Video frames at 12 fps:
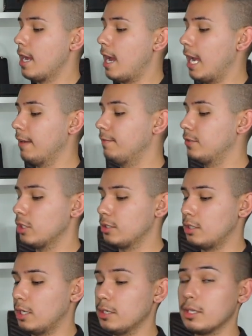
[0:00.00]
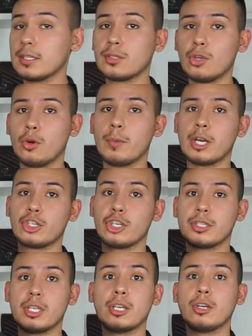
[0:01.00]
I've just done so much
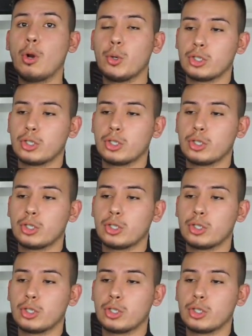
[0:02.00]
just to go